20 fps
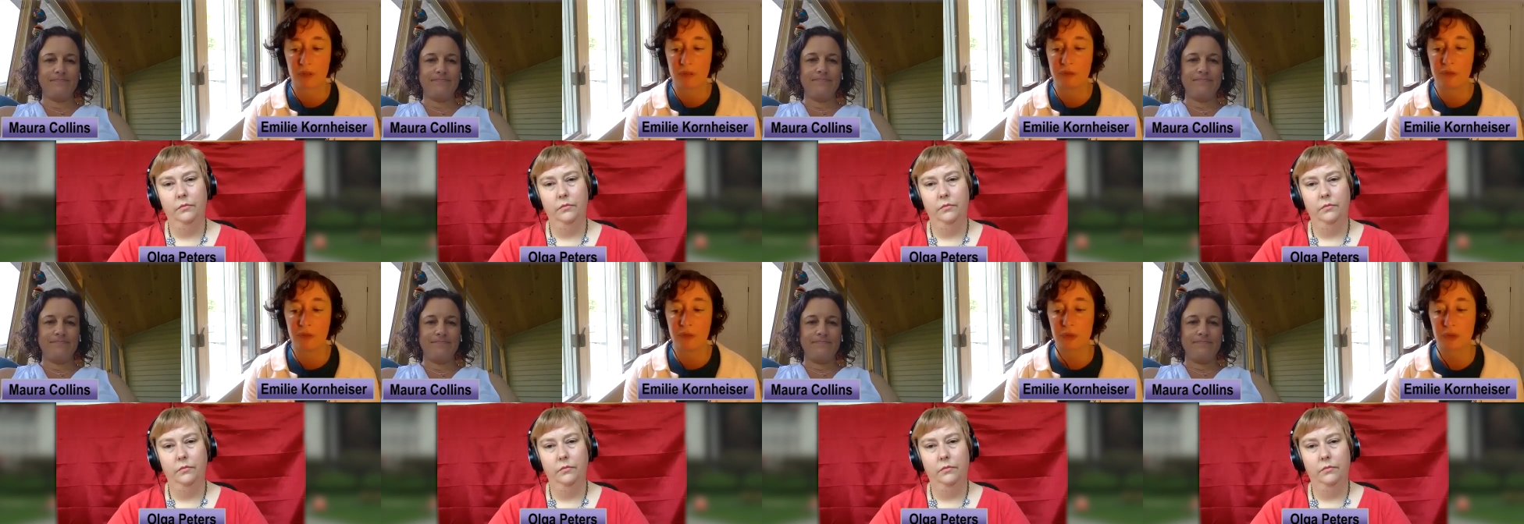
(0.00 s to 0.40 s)

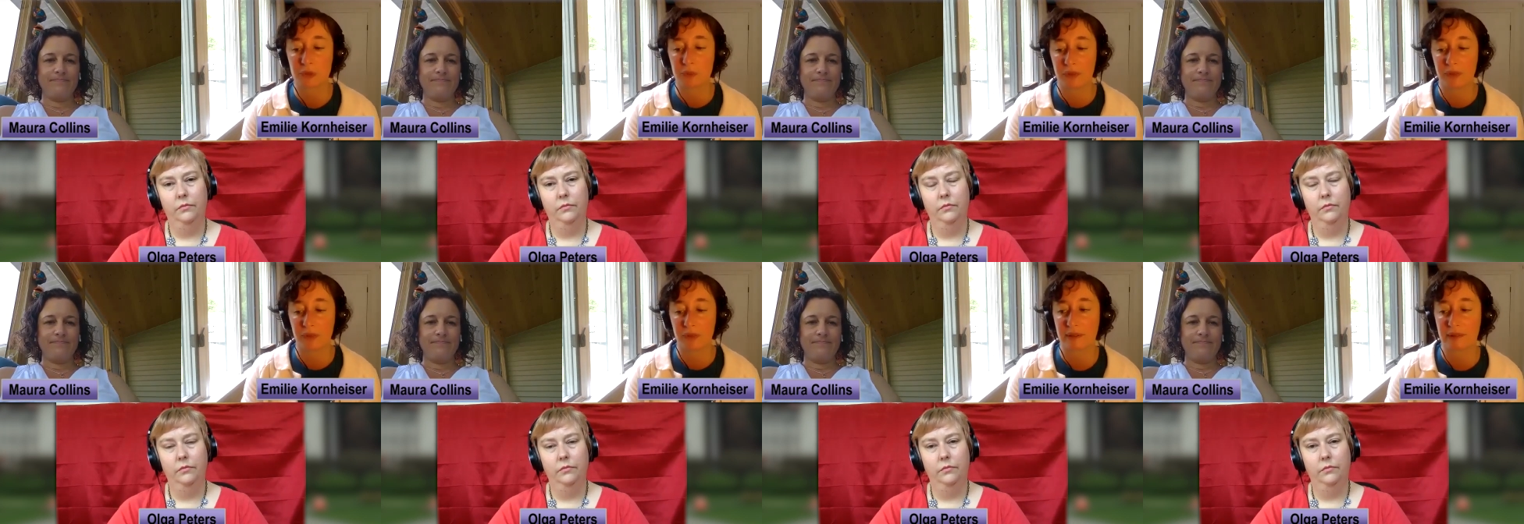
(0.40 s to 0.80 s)
Speaker 1: folks
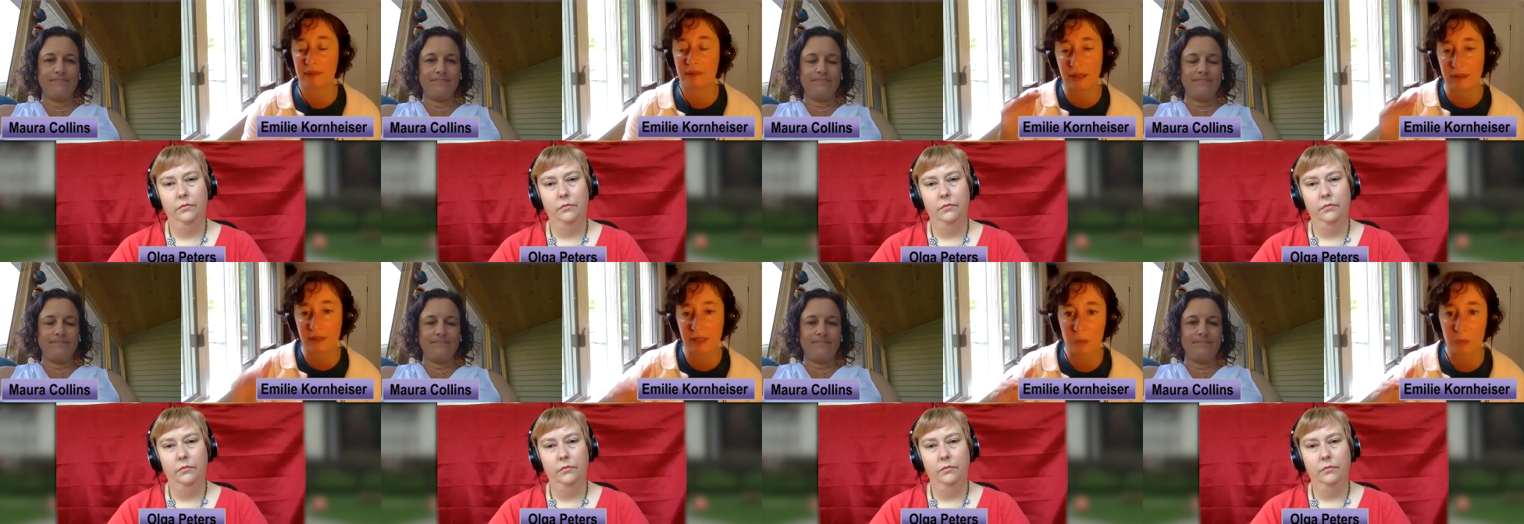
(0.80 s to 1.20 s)
with
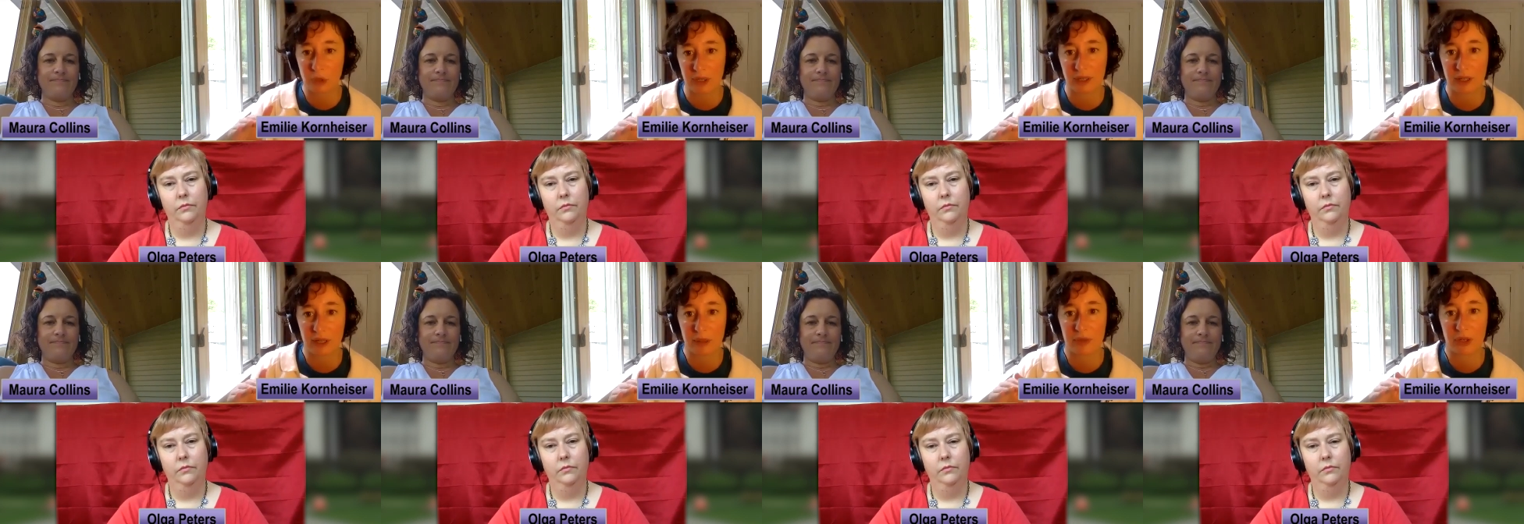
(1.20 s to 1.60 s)
slightly more
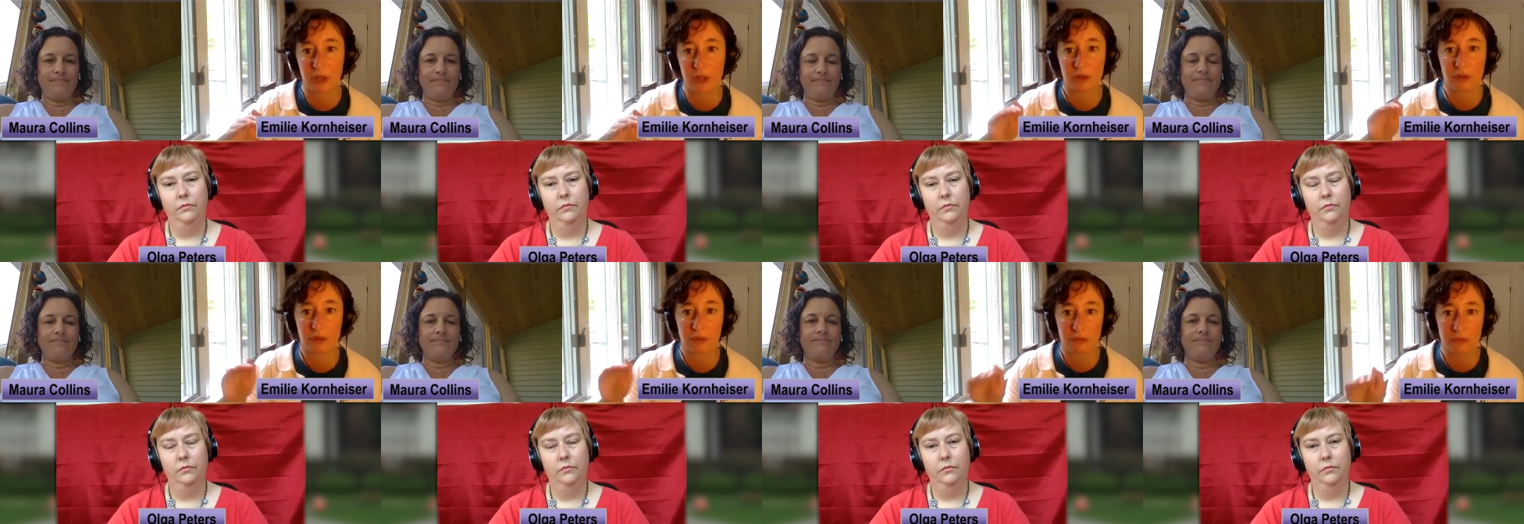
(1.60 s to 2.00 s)
income
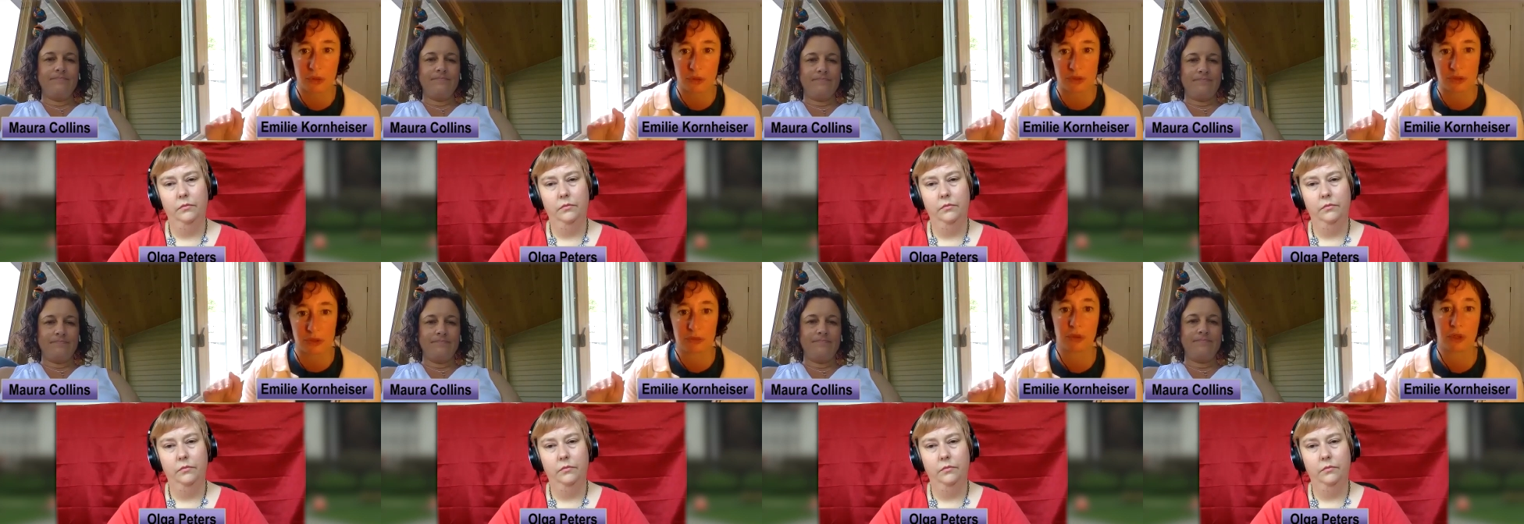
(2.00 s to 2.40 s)
than
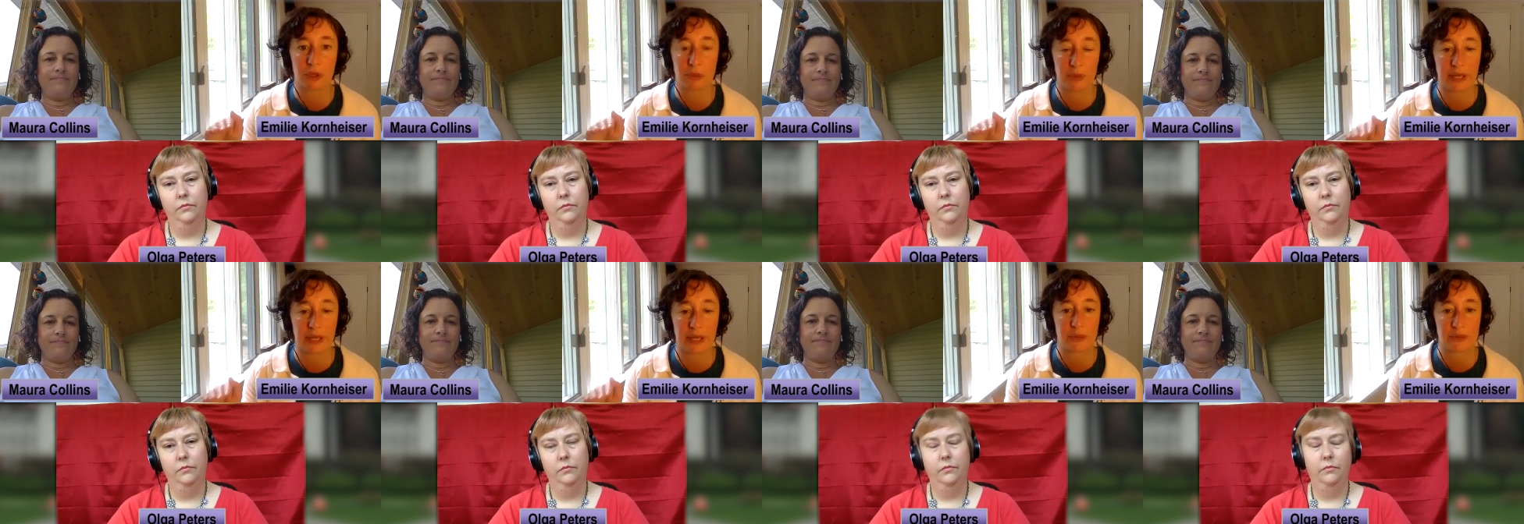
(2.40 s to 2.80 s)
folks in
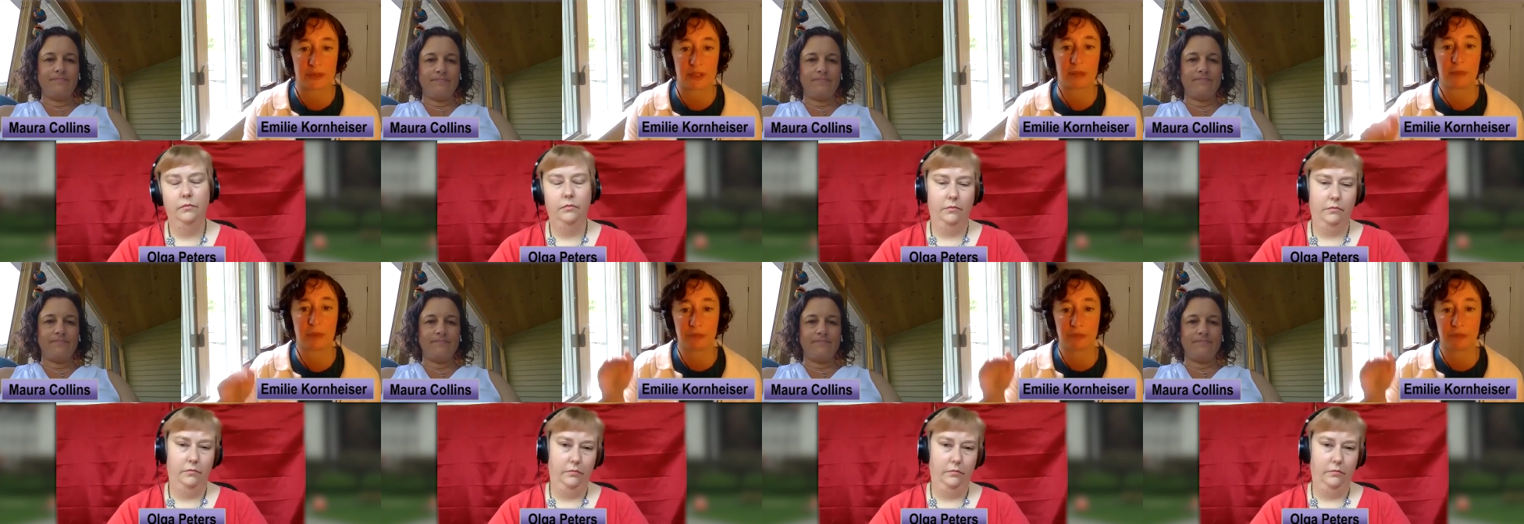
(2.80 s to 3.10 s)
affordable housing,